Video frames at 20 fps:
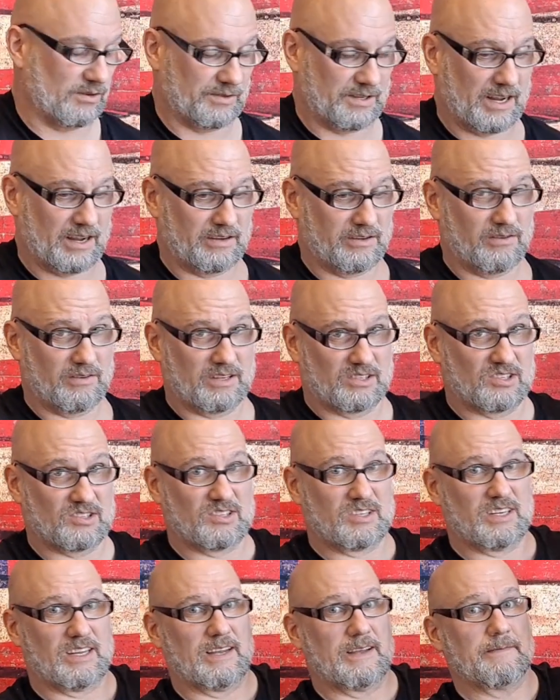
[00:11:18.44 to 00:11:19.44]
now you
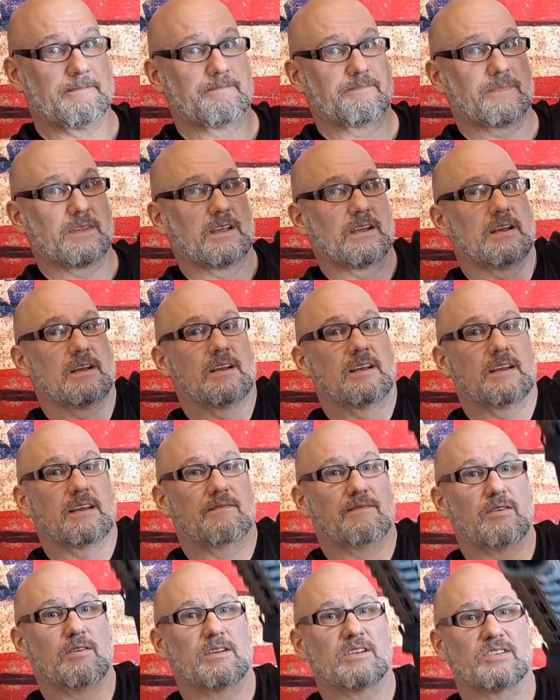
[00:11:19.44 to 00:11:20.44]

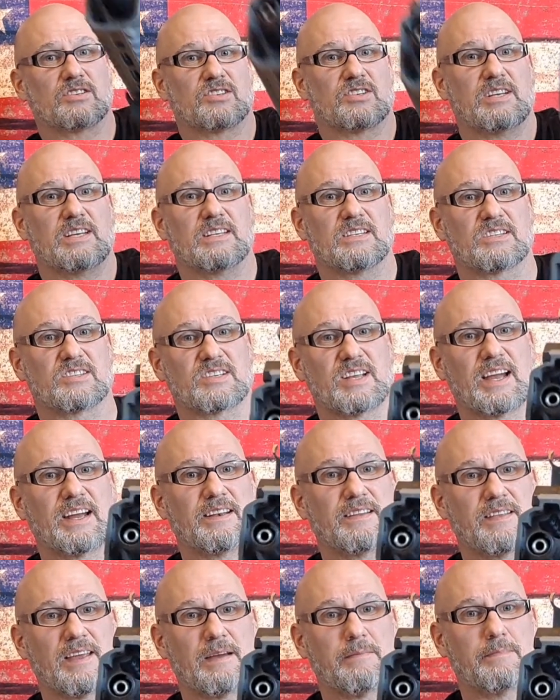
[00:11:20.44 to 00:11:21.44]
can see
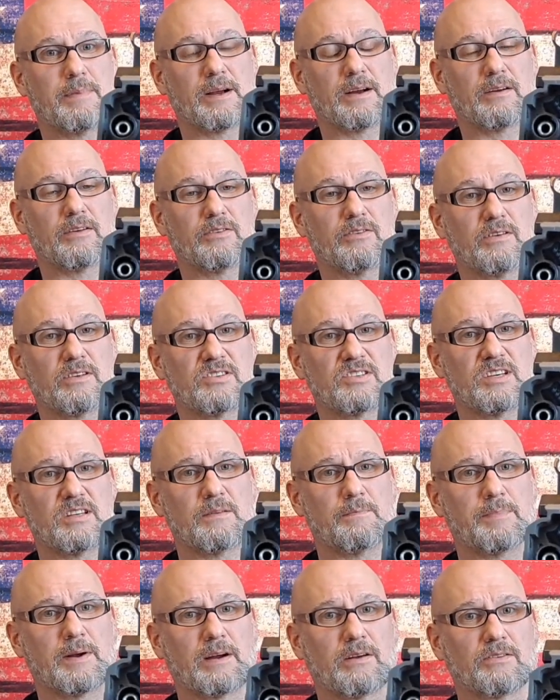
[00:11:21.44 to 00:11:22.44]
inside of that barrel. You can see
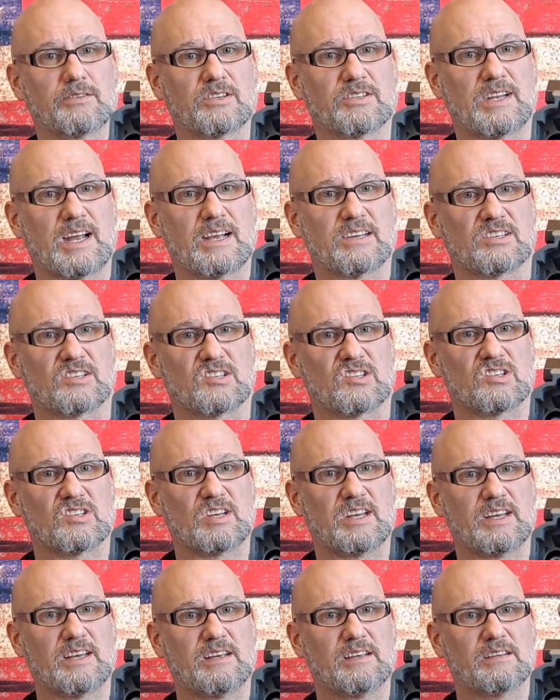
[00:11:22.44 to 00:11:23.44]
the barrel does not
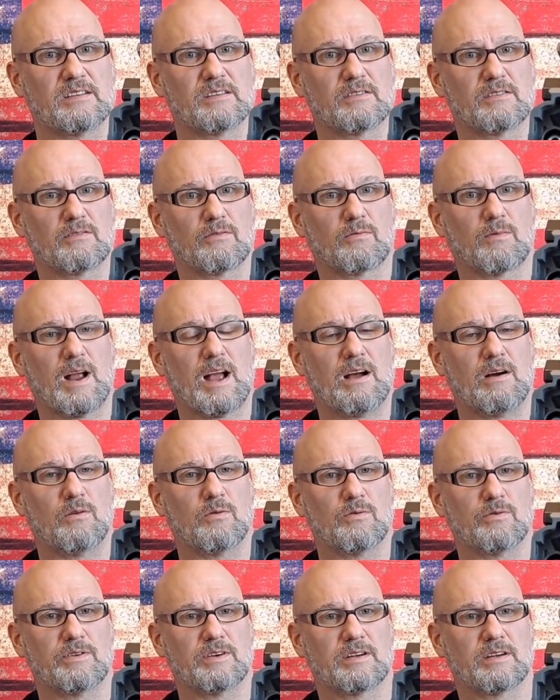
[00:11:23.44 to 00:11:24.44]
sit
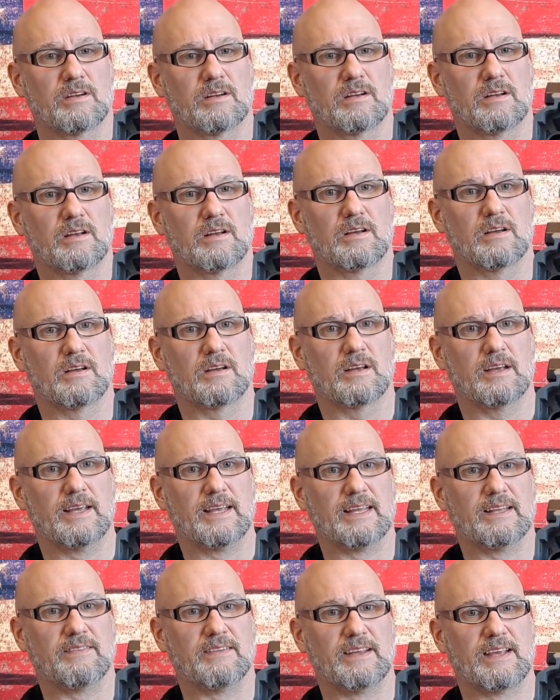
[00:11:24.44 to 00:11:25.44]
round
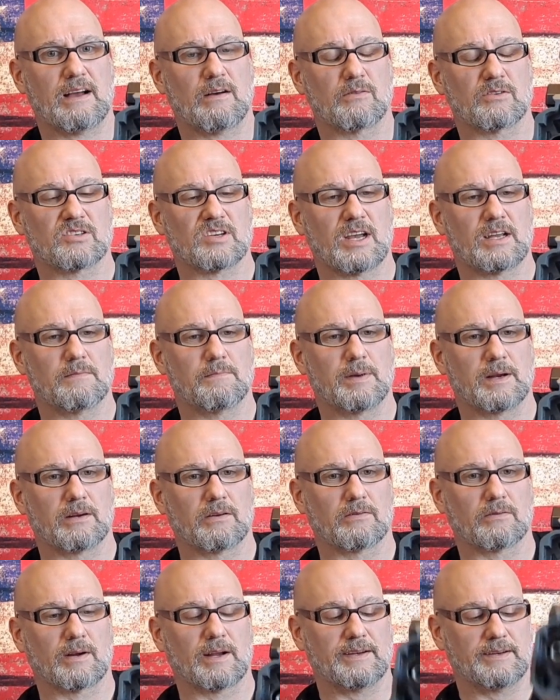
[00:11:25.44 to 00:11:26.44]
in the outside
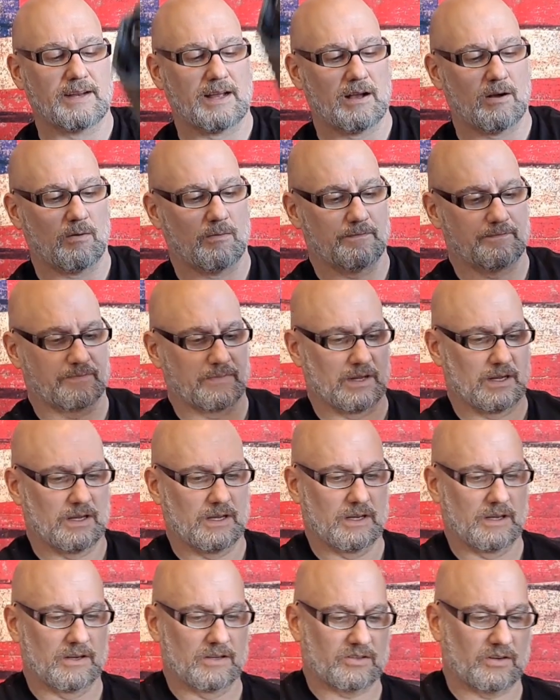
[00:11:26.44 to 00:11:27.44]
barrel right now.
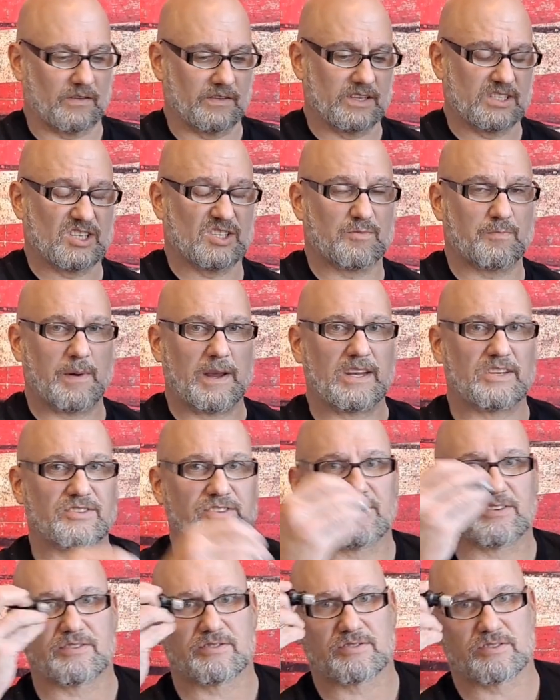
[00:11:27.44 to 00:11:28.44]
So this
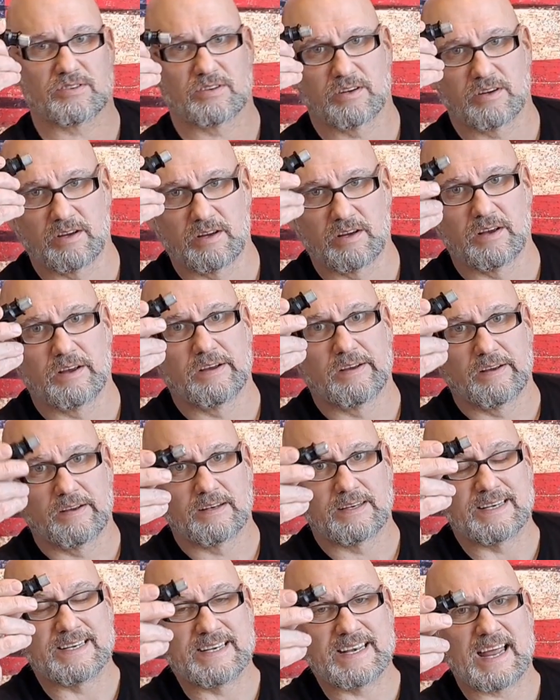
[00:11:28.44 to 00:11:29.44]
spacer's
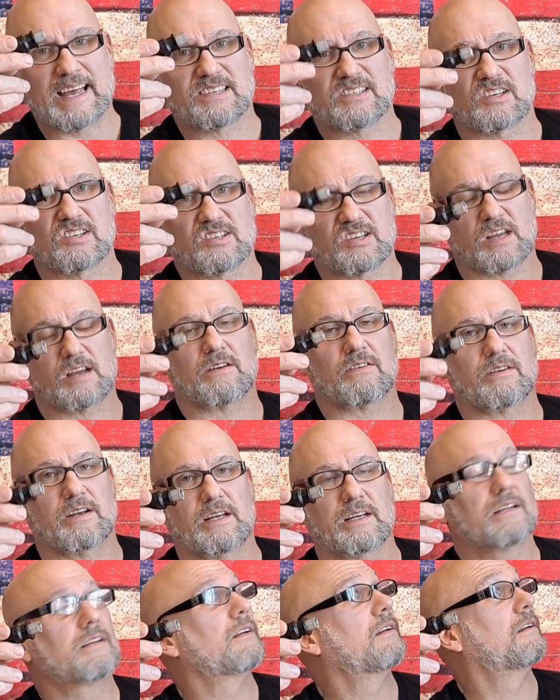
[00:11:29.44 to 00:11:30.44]
necessary